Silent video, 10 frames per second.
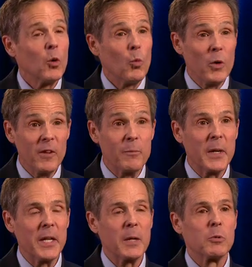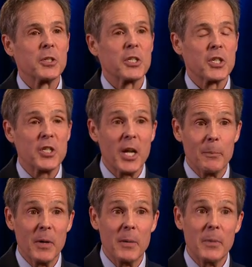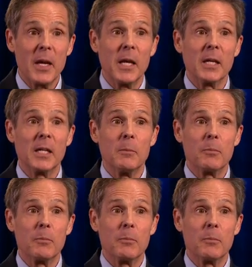We've been able to step up and